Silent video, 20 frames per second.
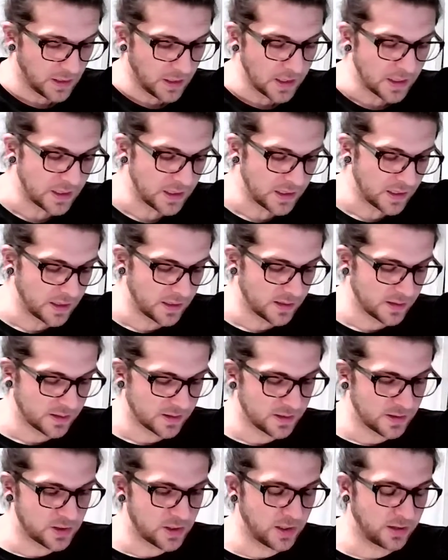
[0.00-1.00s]
is
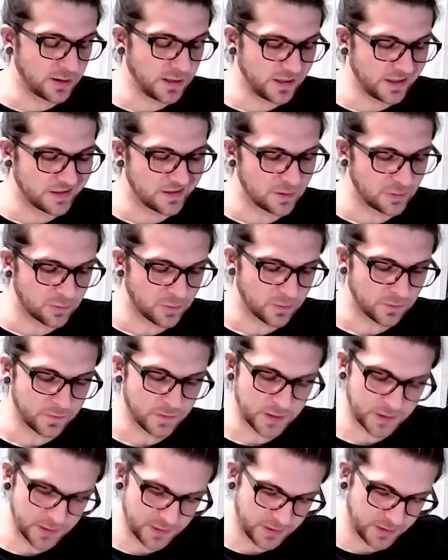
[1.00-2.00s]
the chariot in the
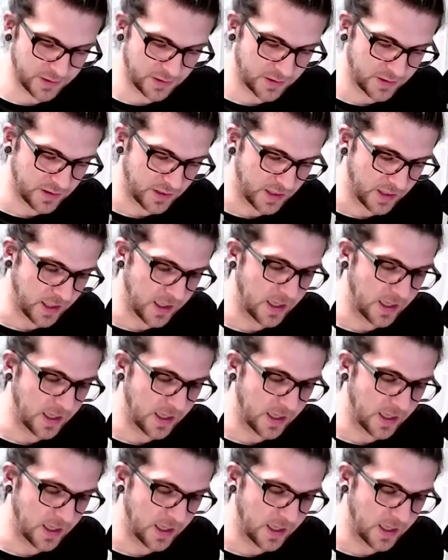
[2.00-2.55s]
reverse.